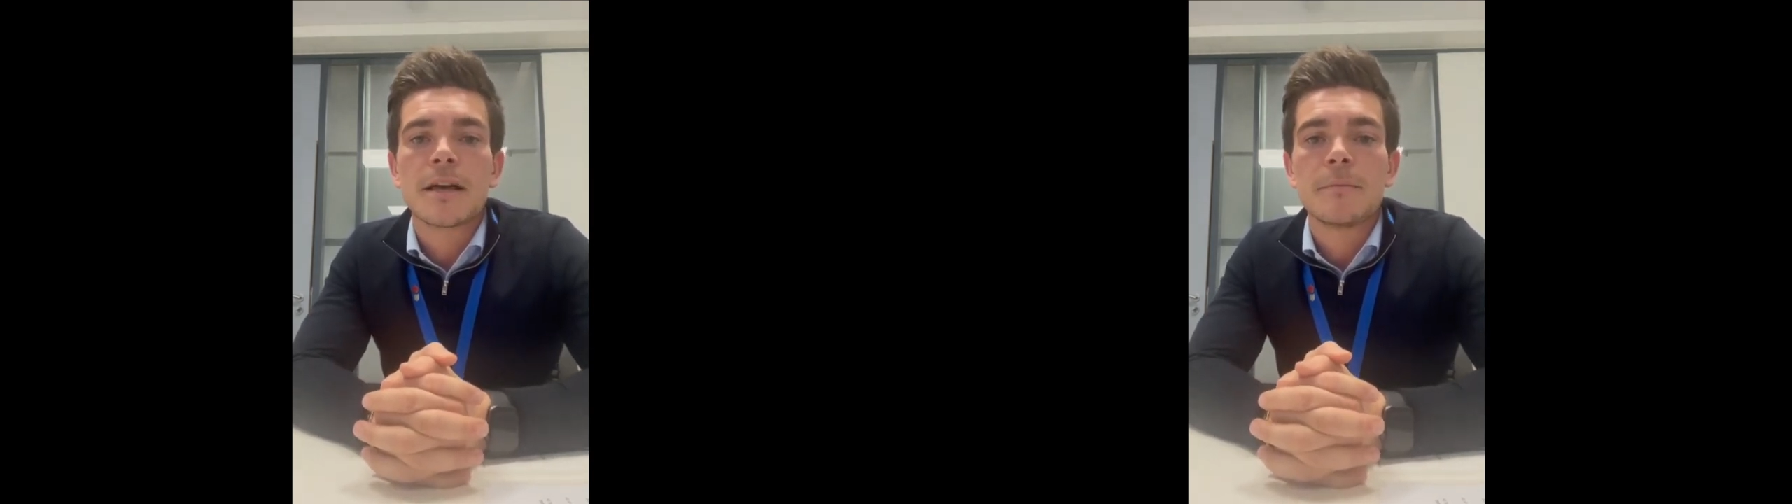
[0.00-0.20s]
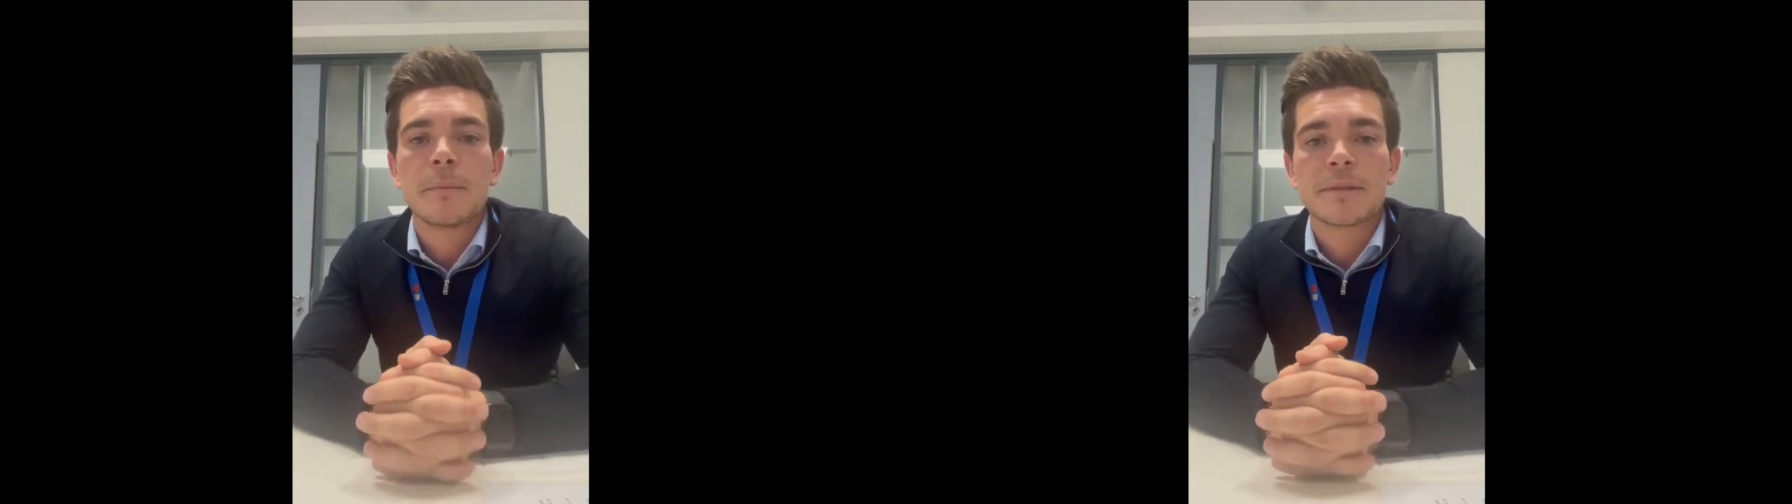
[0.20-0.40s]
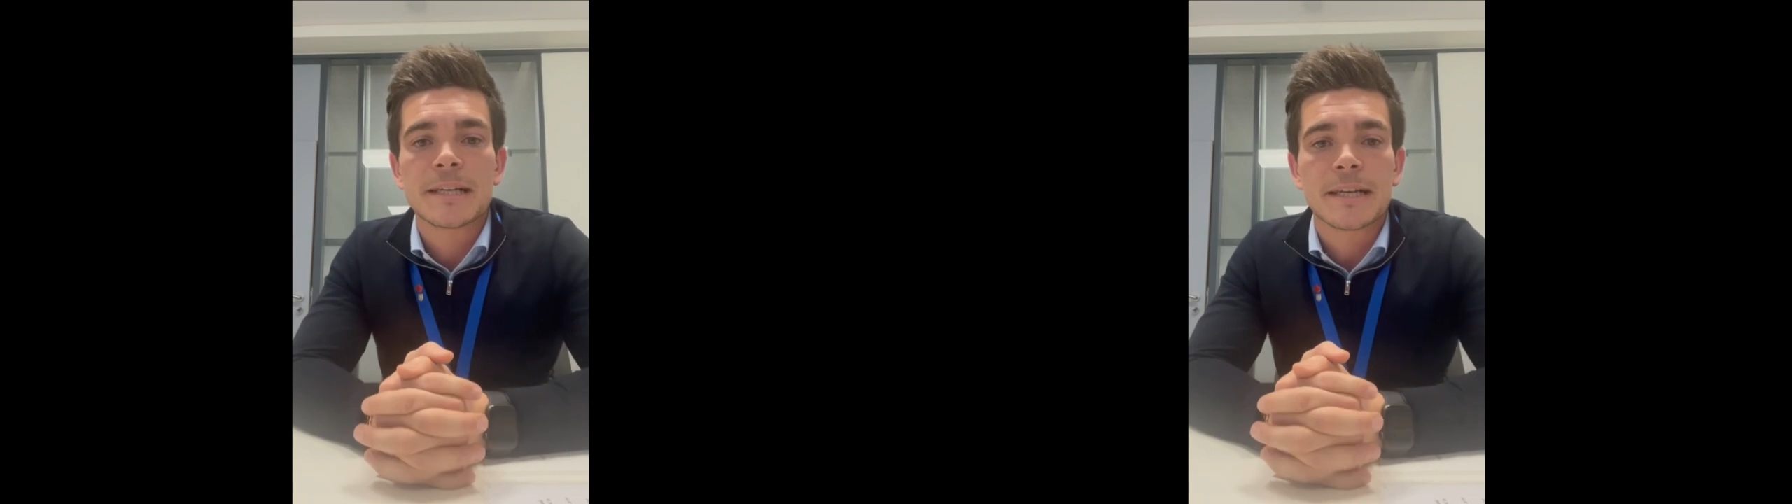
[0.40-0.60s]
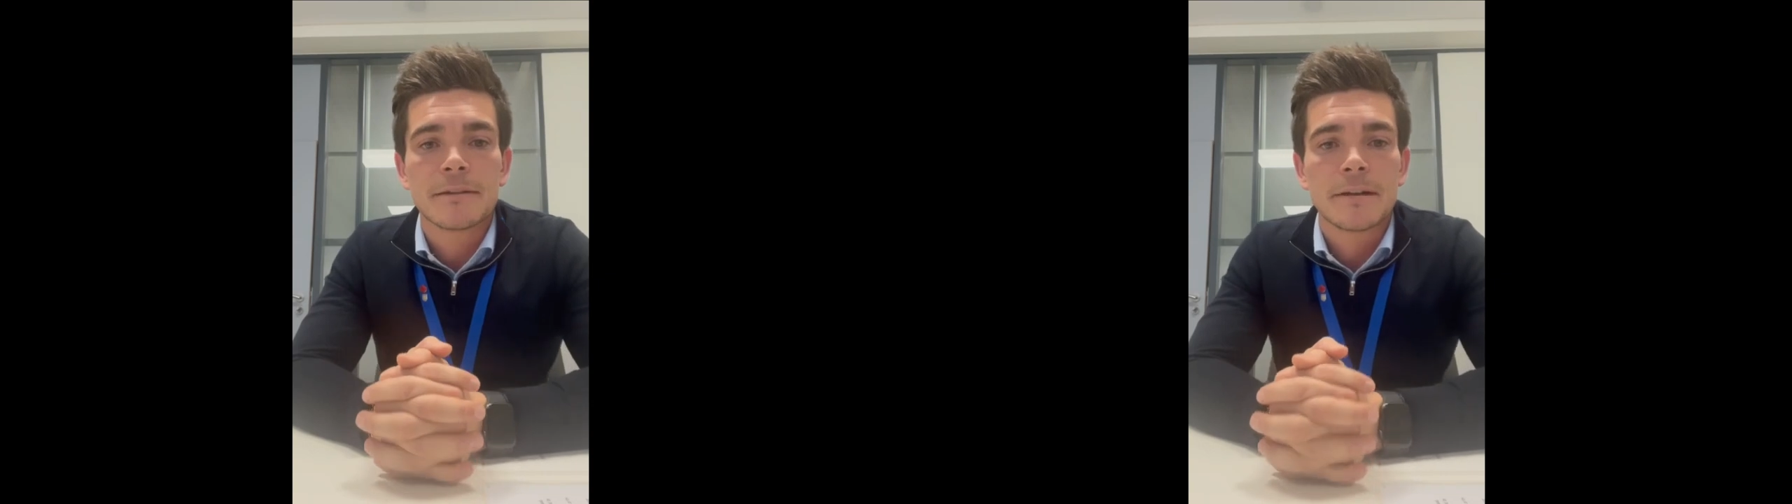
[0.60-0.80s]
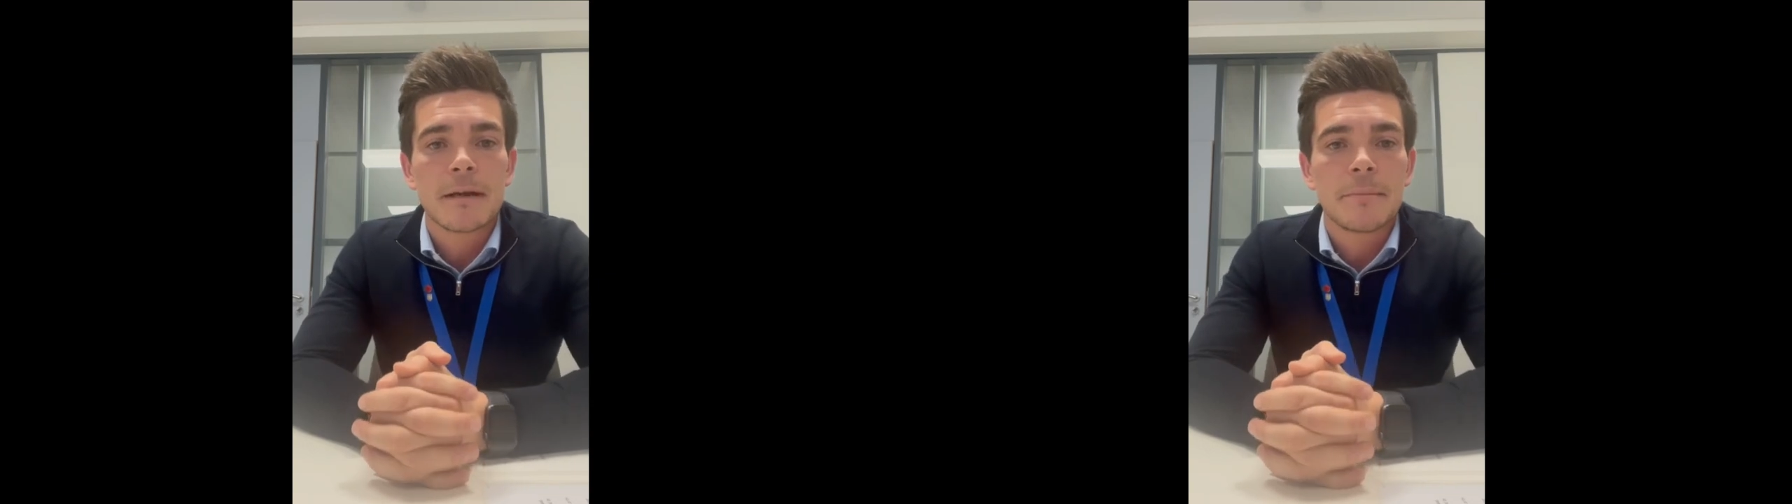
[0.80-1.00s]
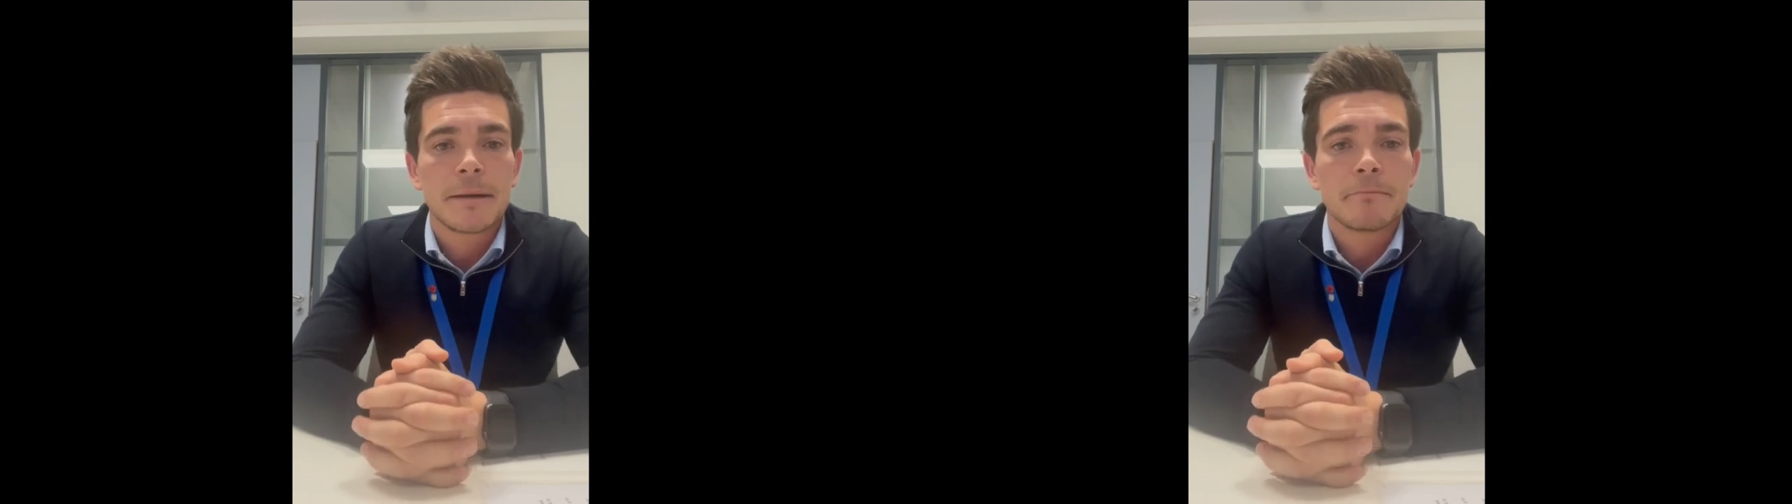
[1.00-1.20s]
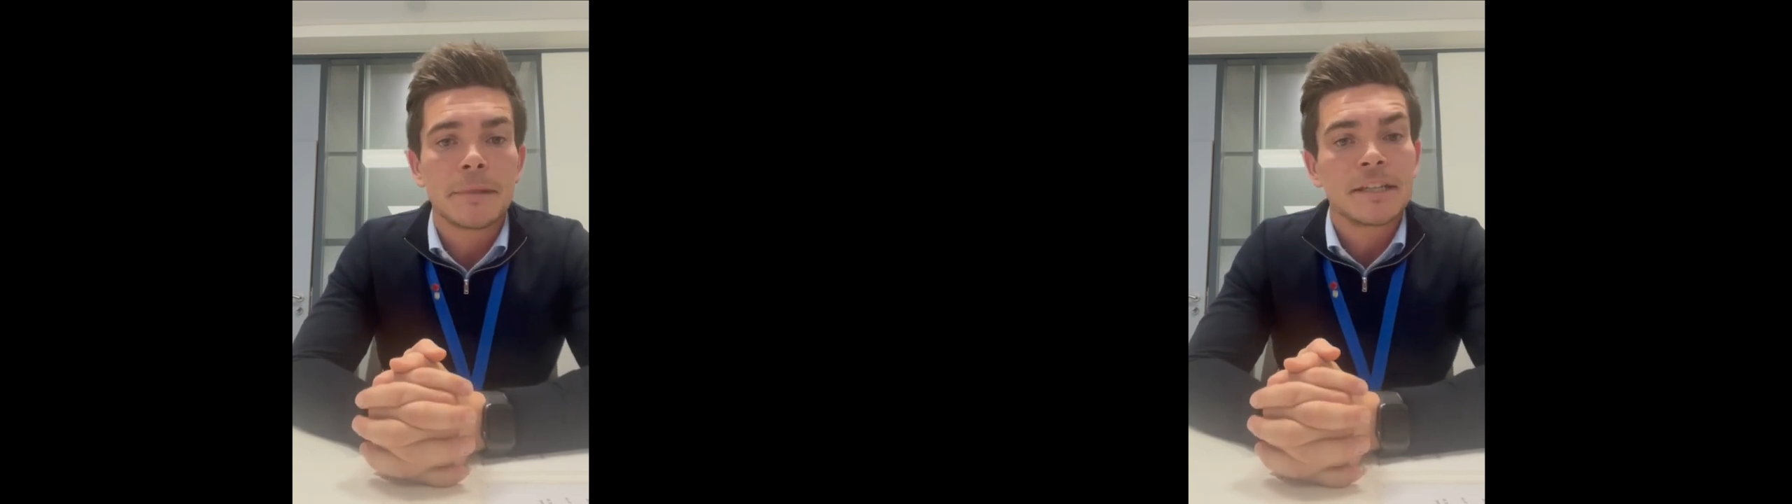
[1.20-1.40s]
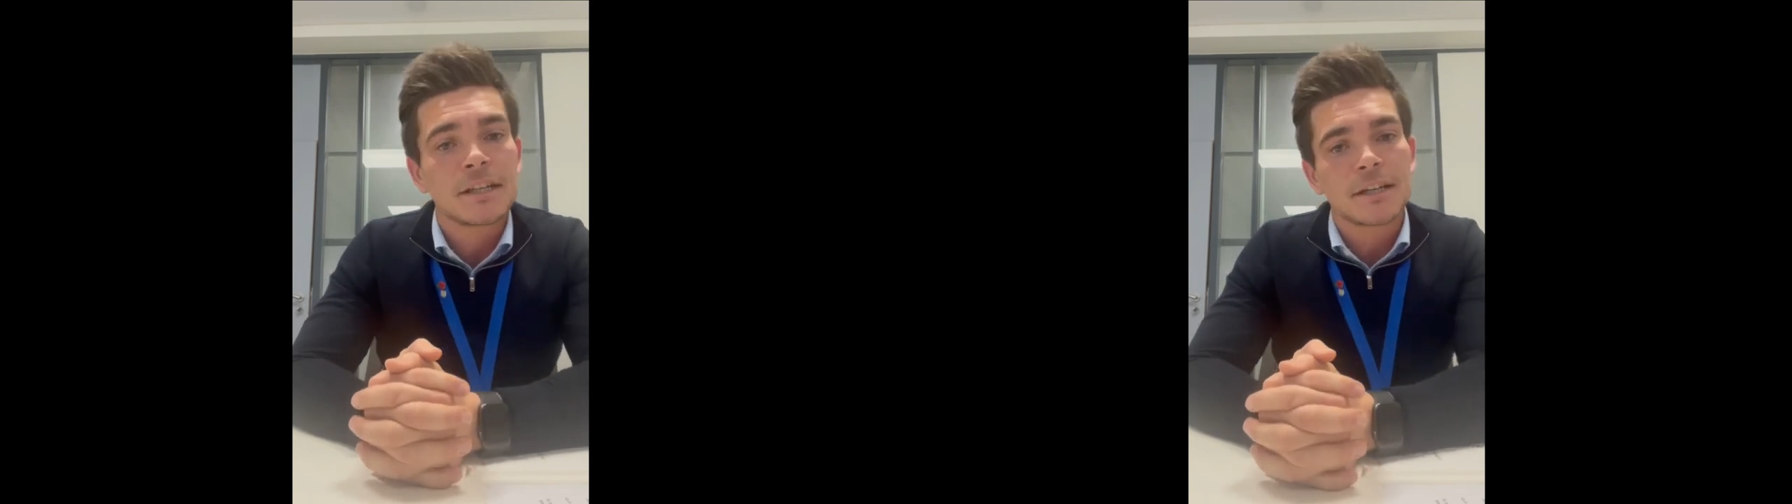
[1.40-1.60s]
in particular in
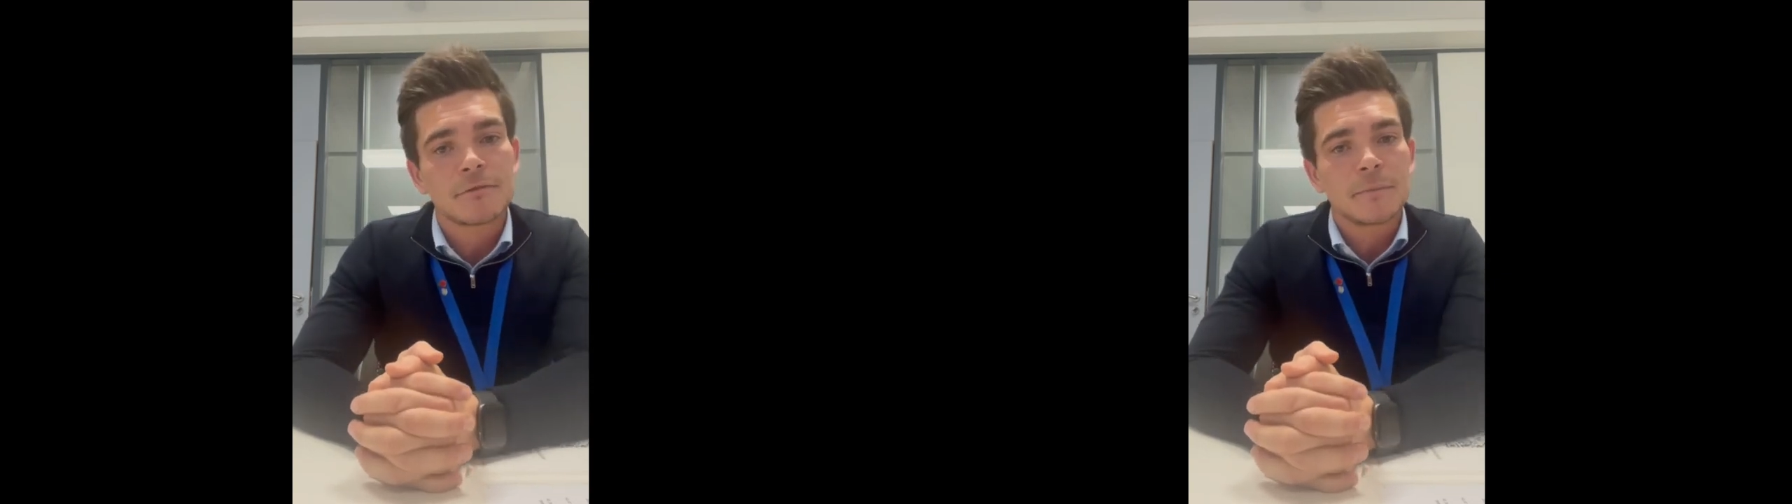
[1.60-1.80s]
mid-January,